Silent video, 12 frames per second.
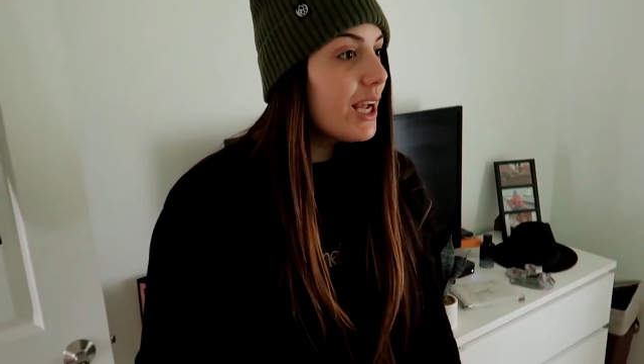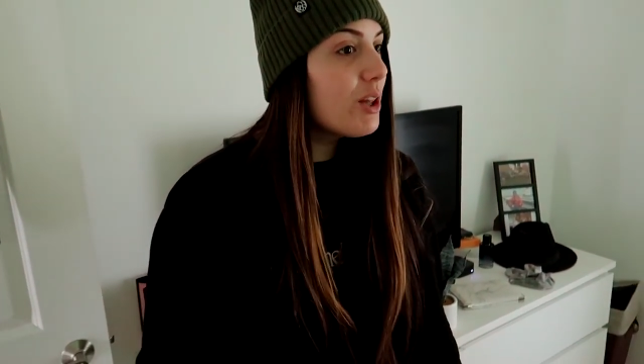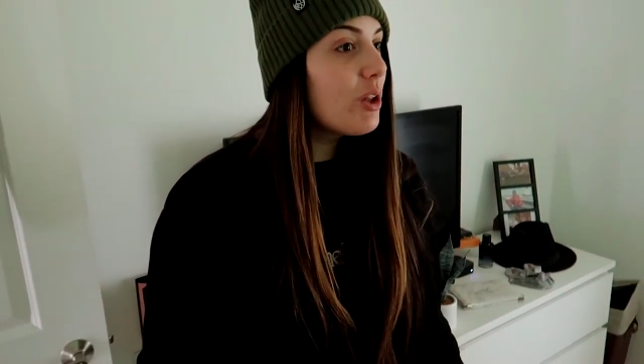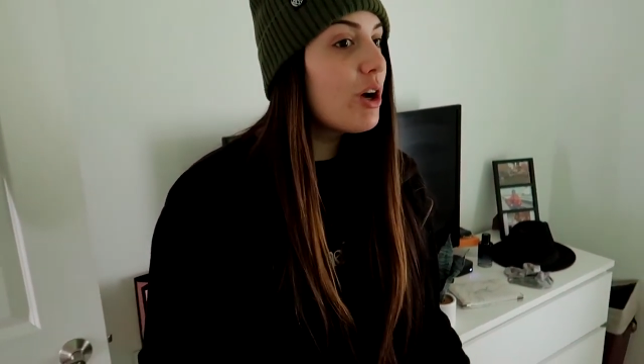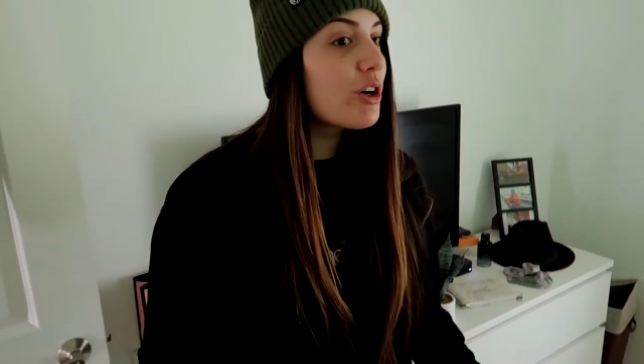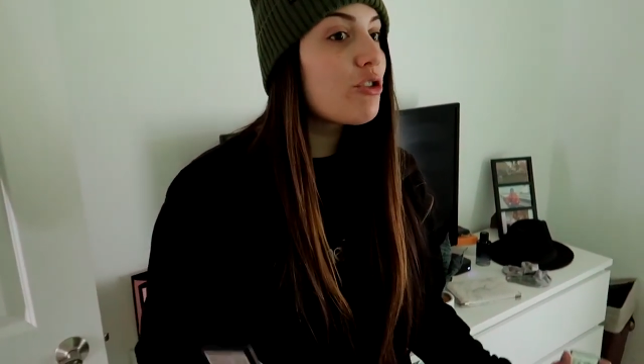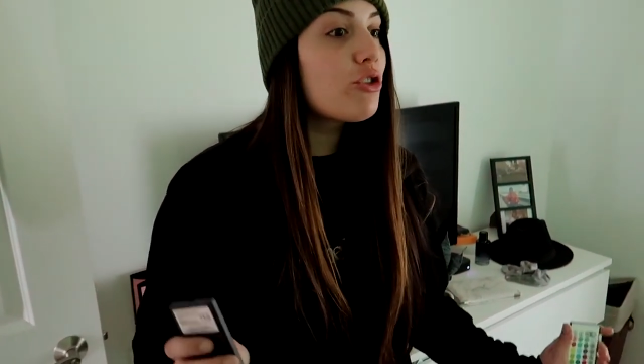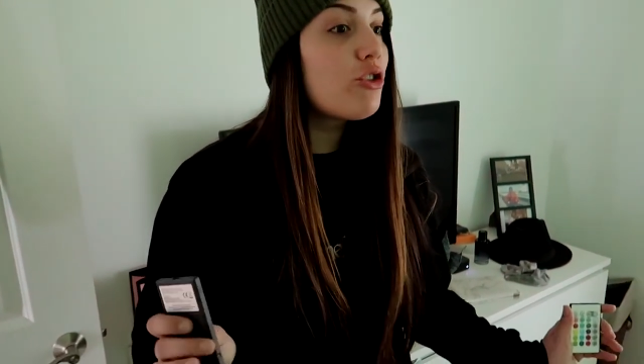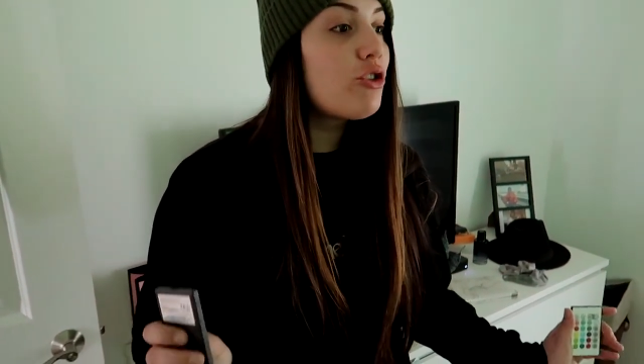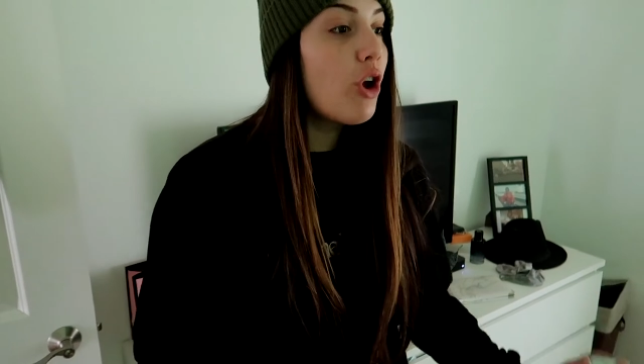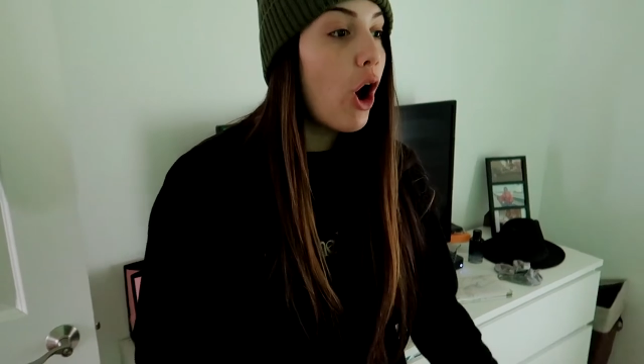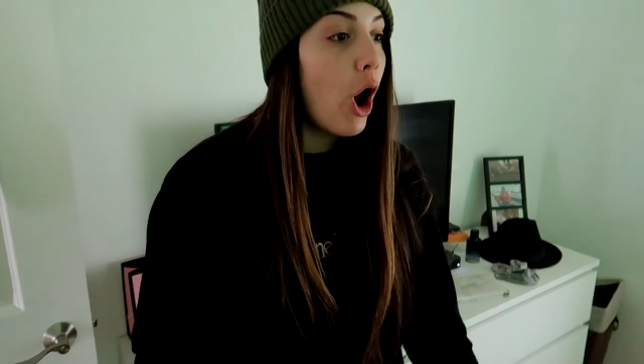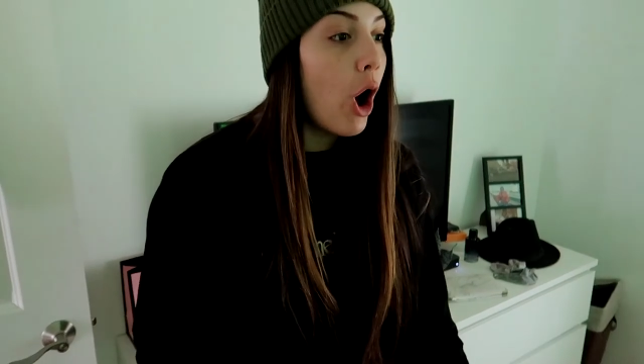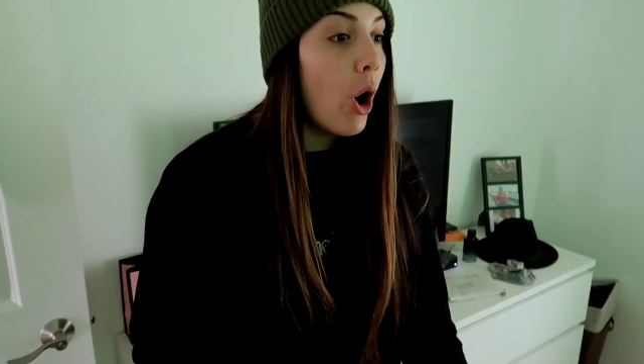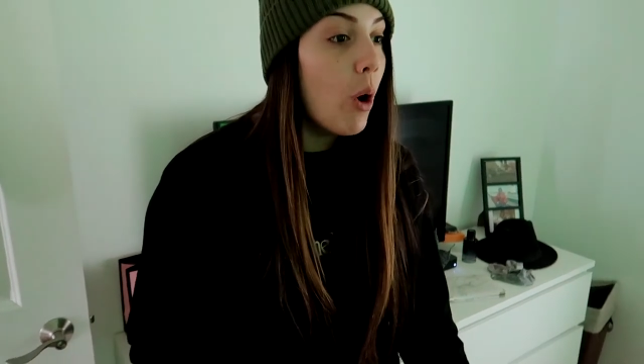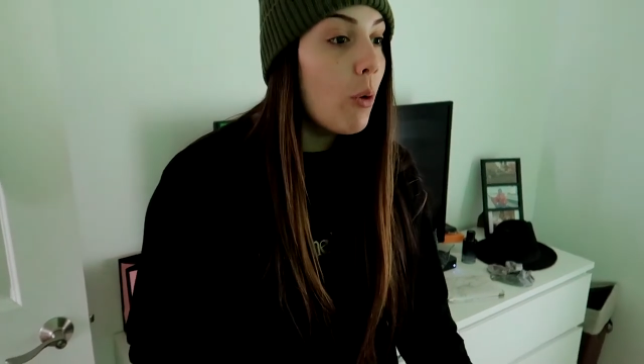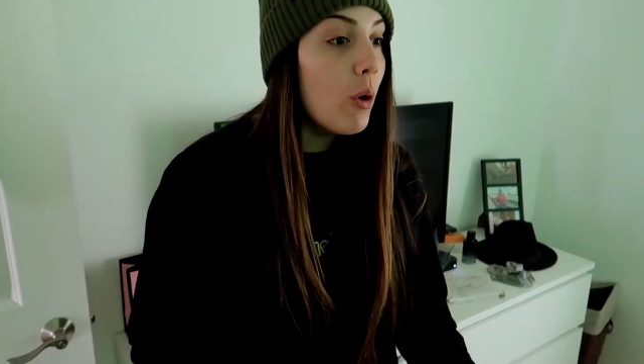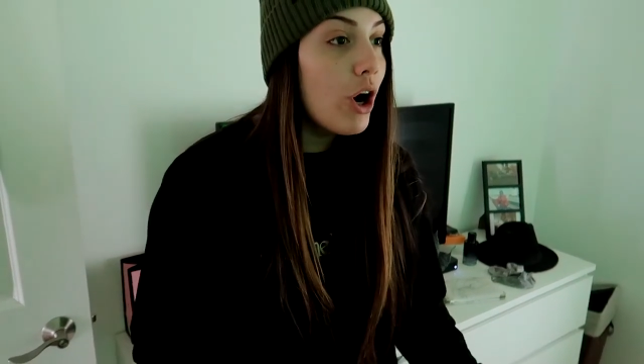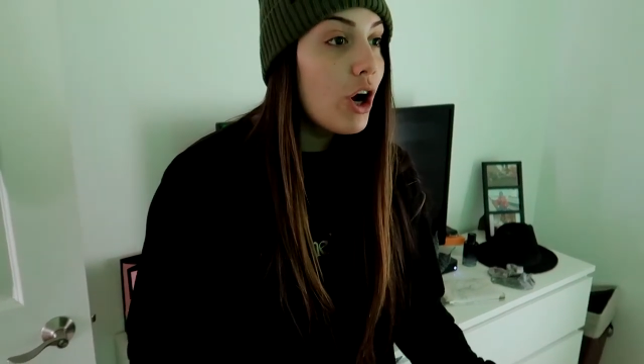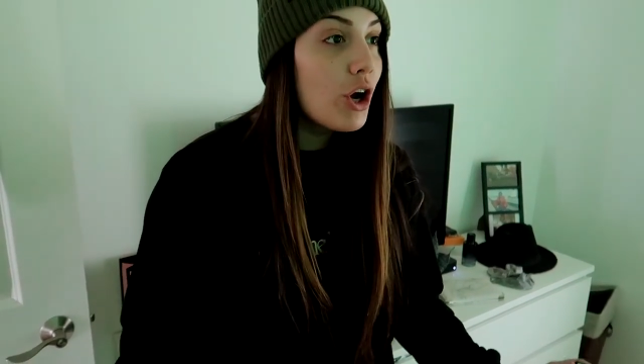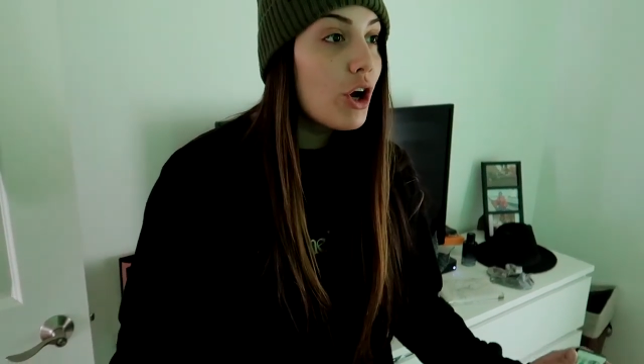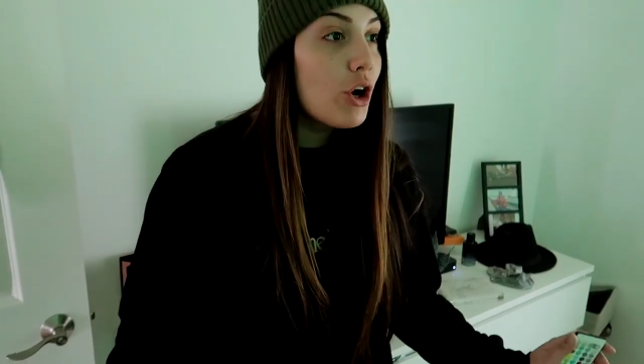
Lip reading: It looks so